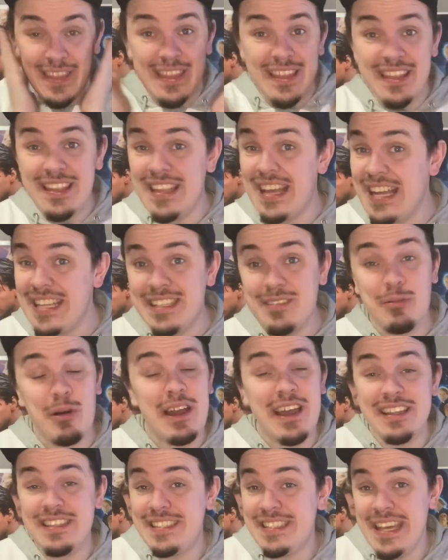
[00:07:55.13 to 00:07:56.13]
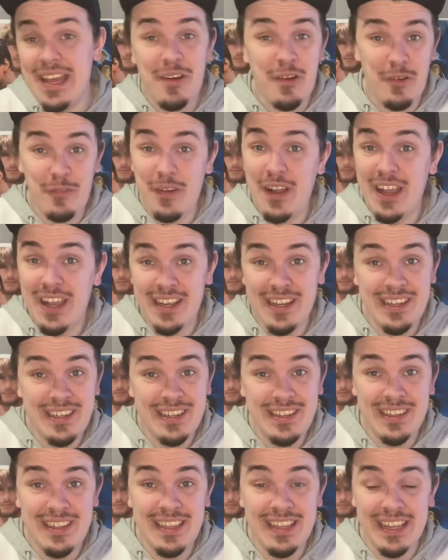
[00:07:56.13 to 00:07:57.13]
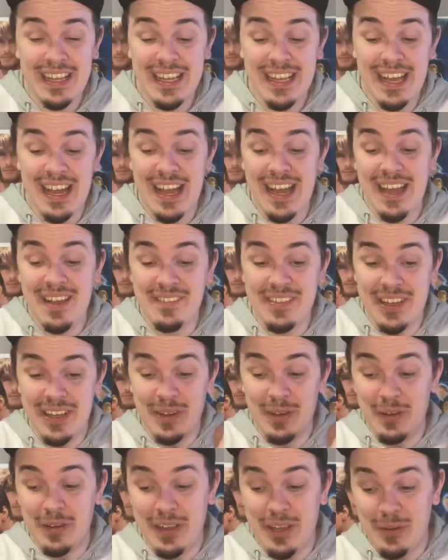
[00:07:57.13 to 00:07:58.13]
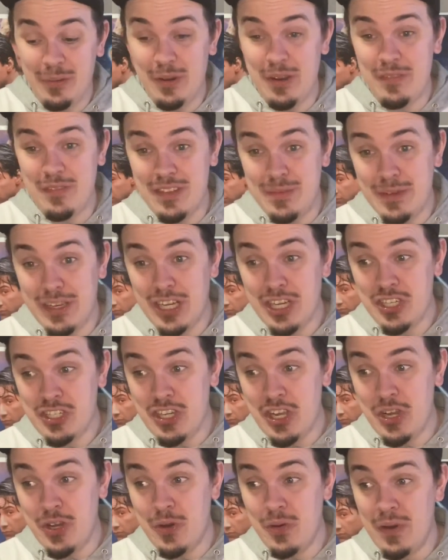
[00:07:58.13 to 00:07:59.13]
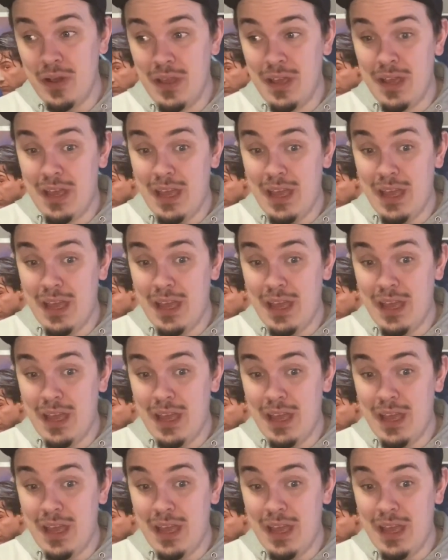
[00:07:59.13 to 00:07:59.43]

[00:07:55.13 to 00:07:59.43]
that's why it's terrifying. Like, I'm like, okay, what if they make a show